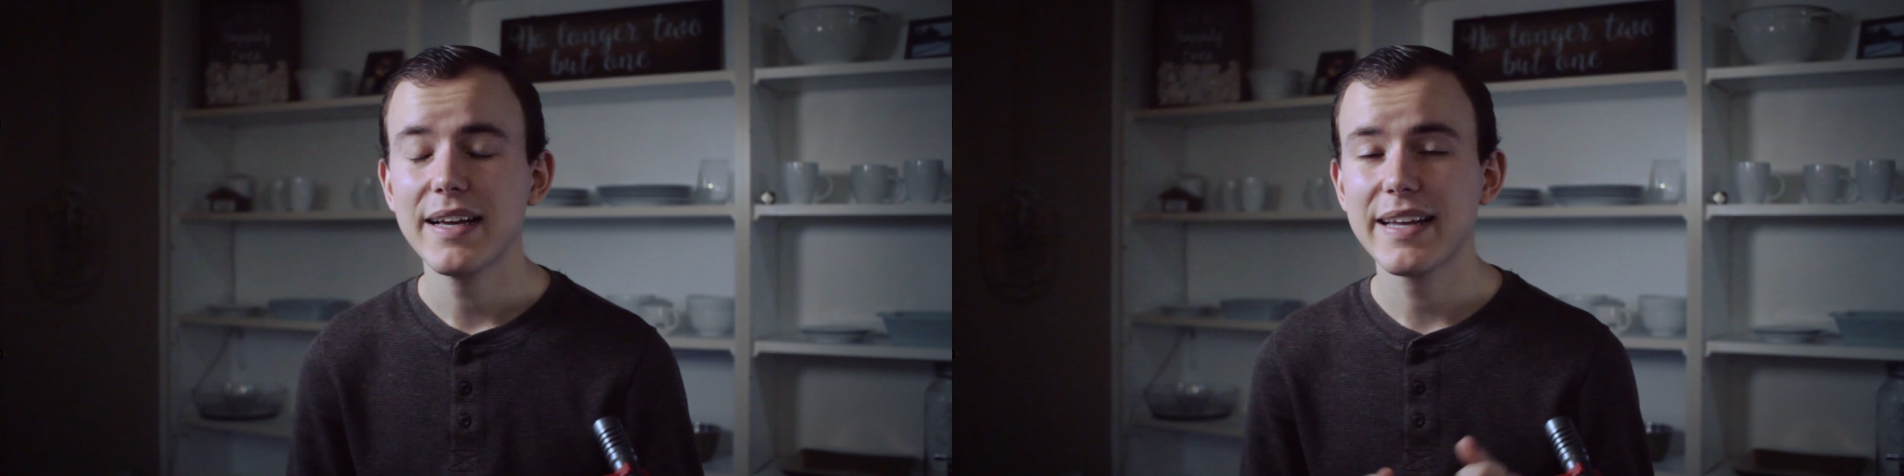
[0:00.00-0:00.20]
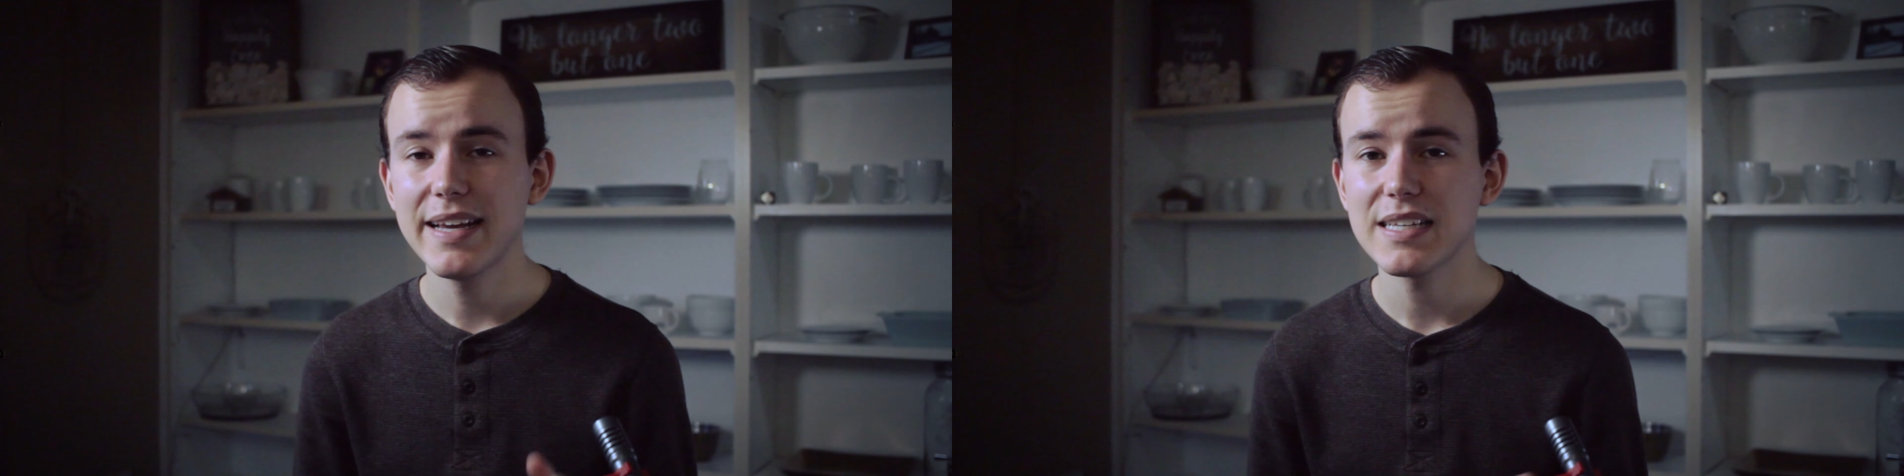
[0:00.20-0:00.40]

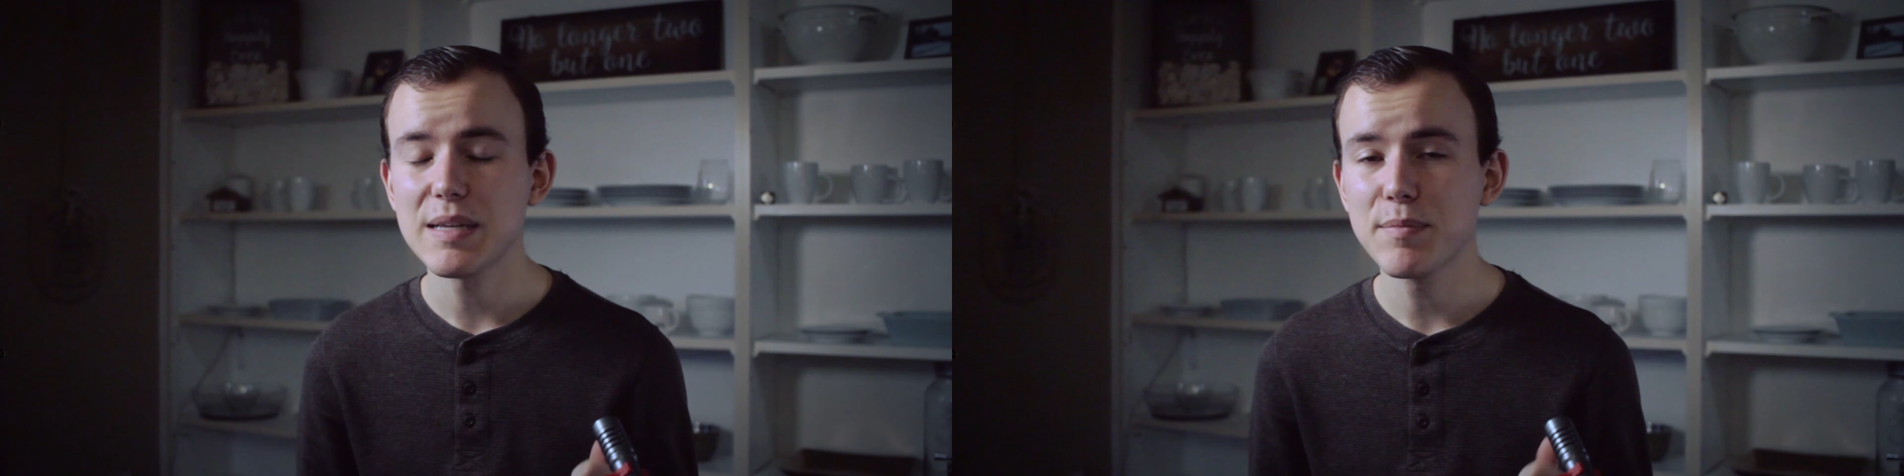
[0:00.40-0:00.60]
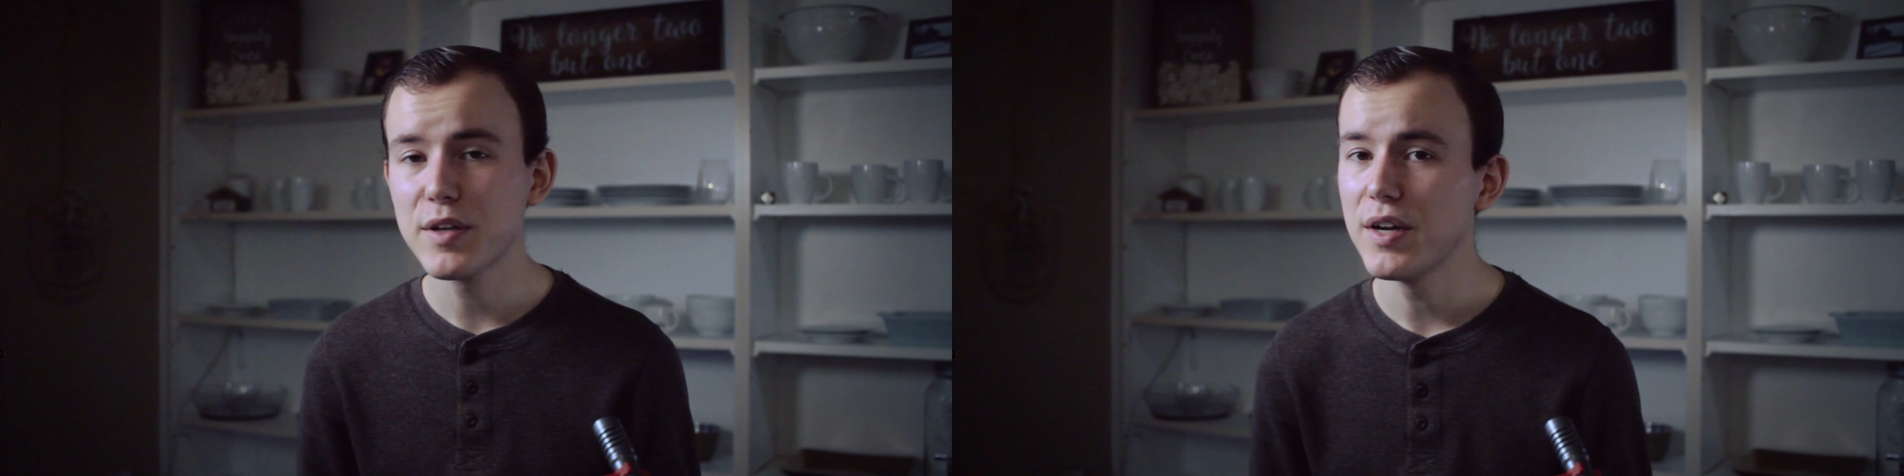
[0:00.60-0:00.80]
Get
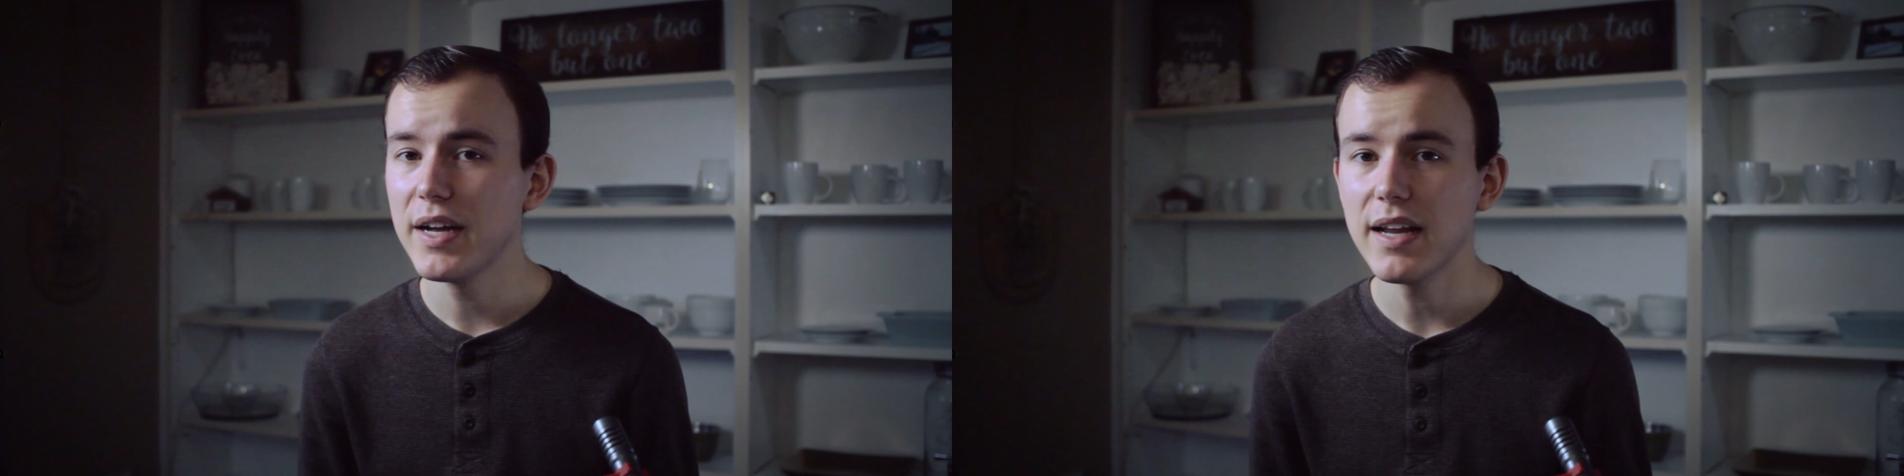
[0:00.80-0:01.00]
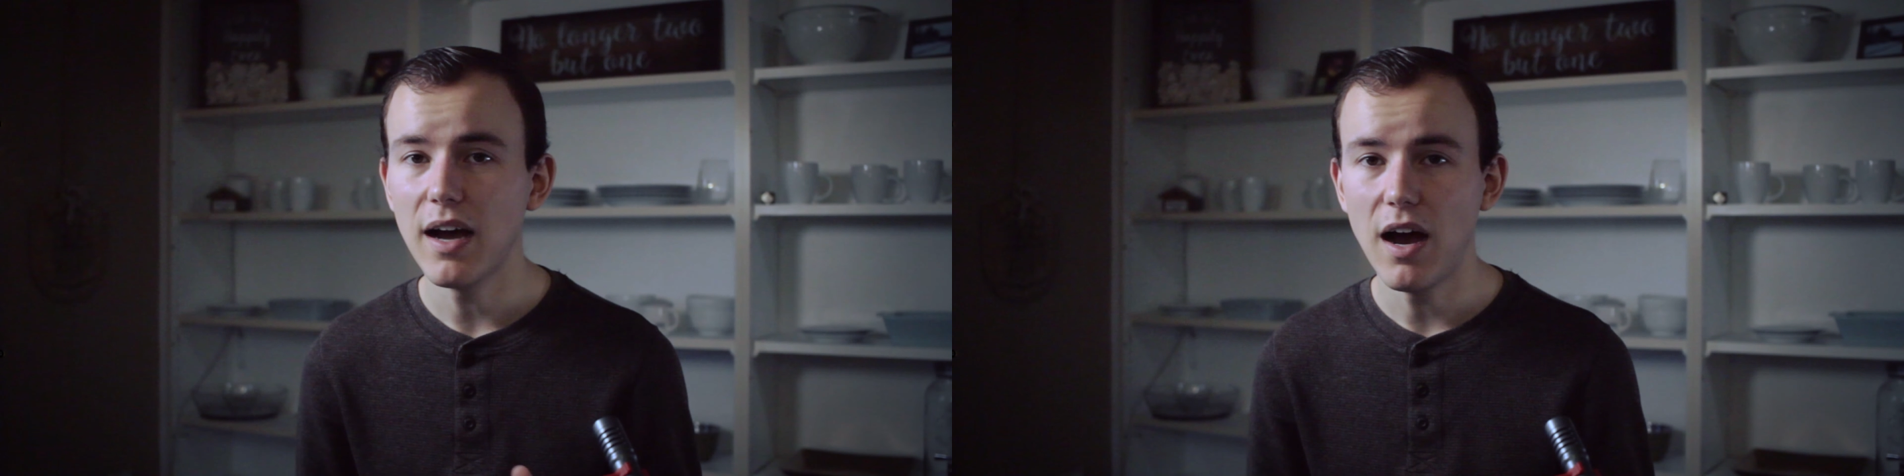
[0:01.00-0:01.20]
some
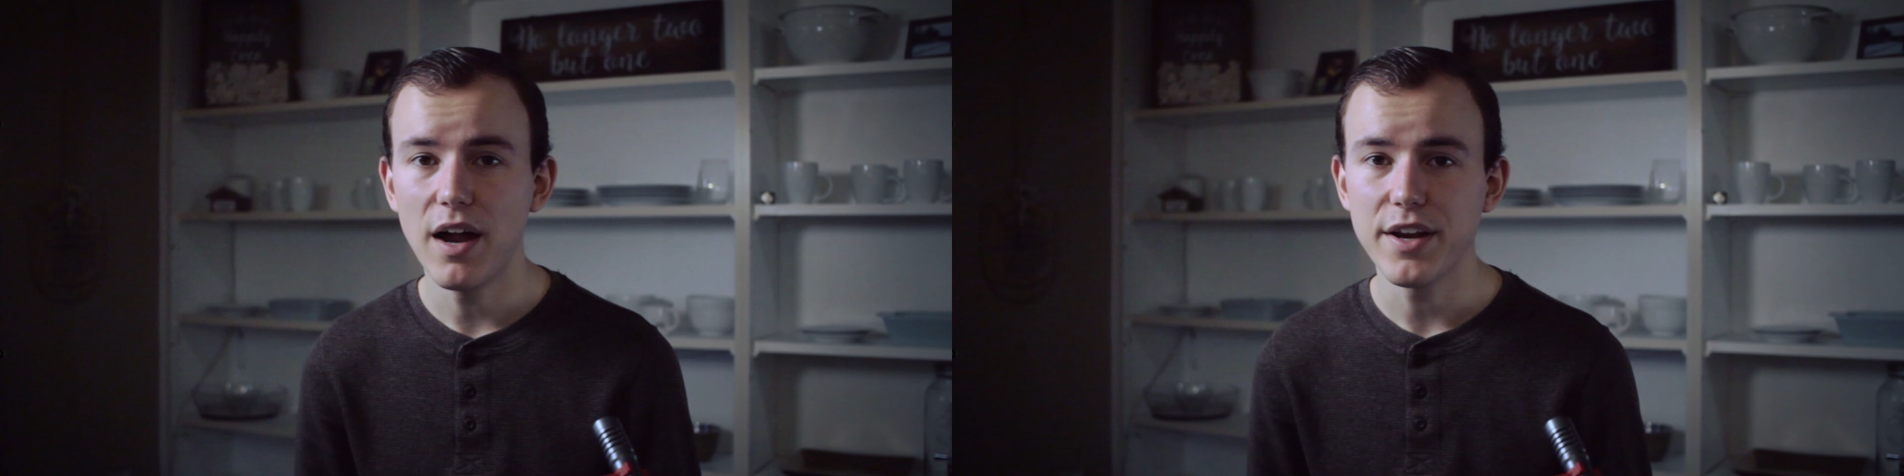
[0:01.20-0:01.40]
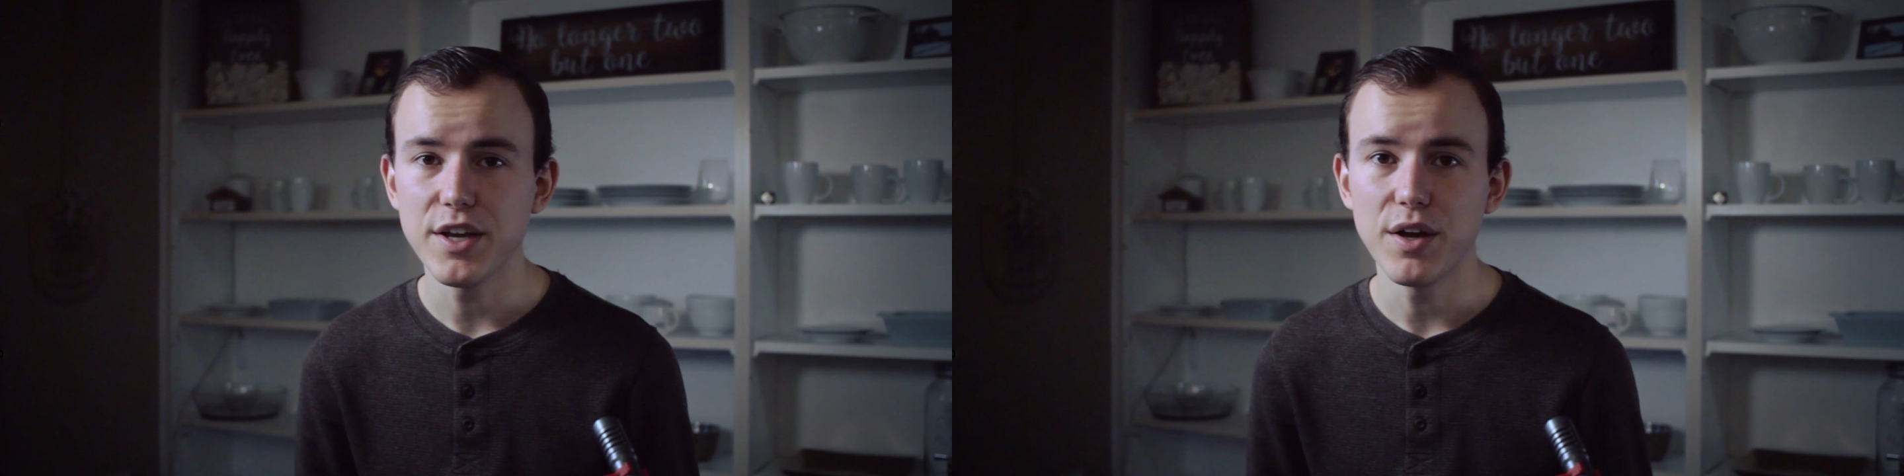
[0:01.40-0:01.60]
good
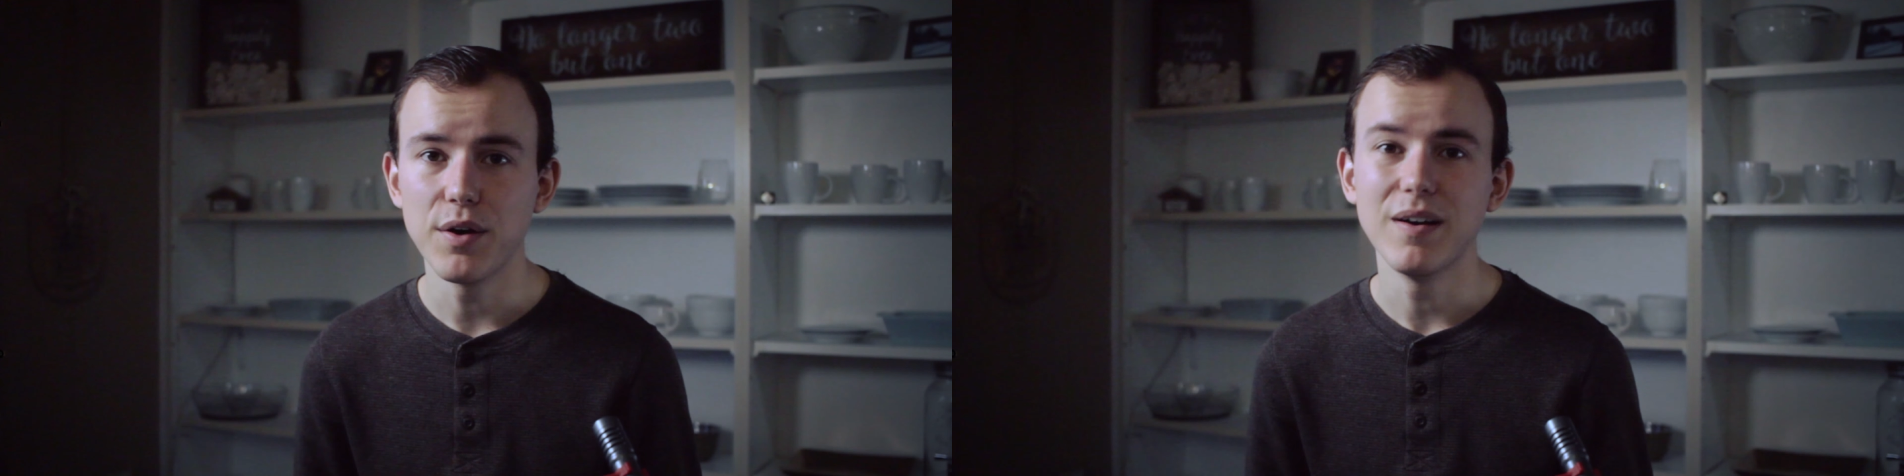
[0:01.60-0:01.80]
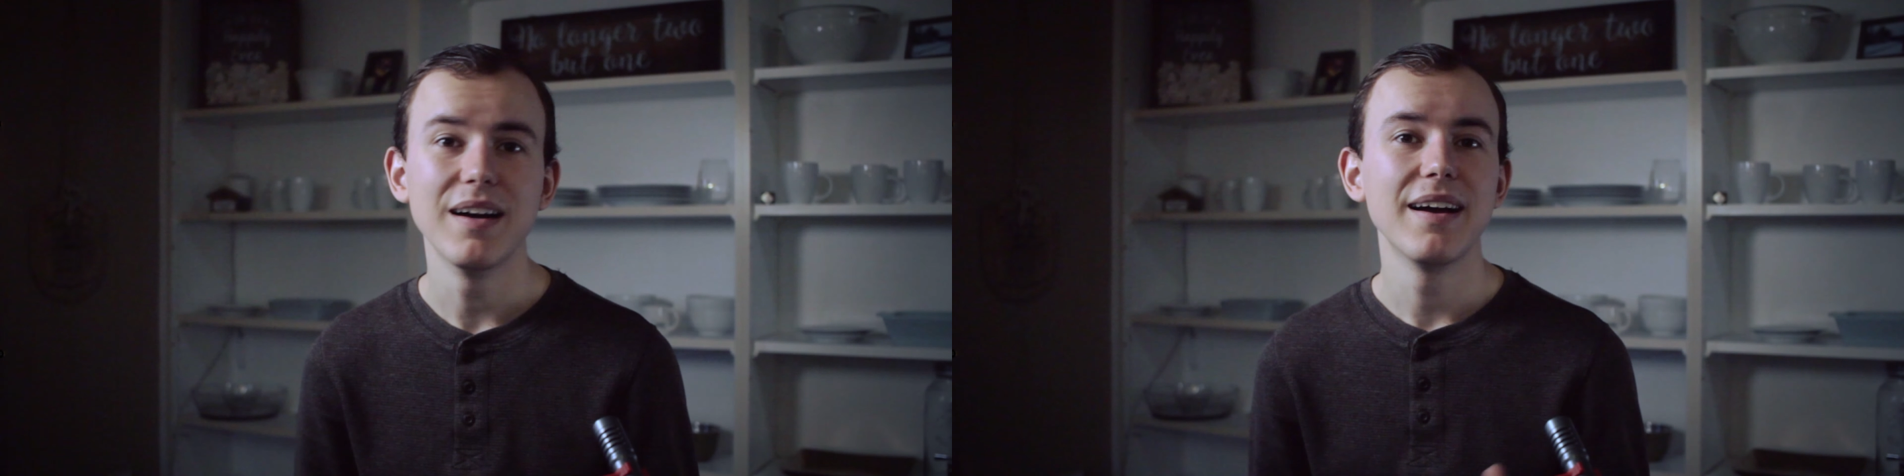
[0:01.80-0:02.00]

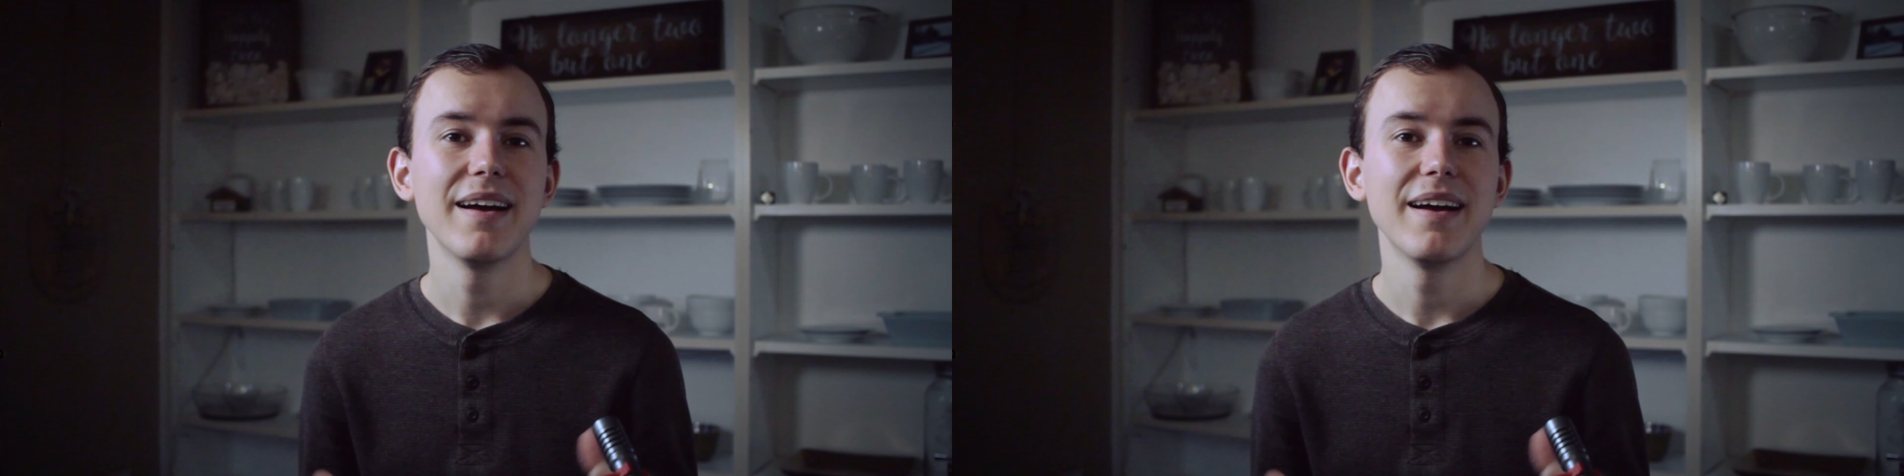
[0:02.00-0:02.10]
audio